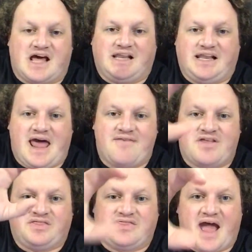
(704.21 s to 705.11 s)

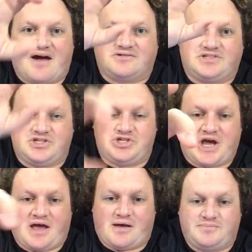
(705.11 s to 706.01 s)
11,000
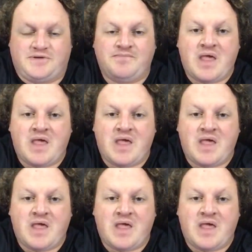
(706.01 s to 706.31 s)
jobs.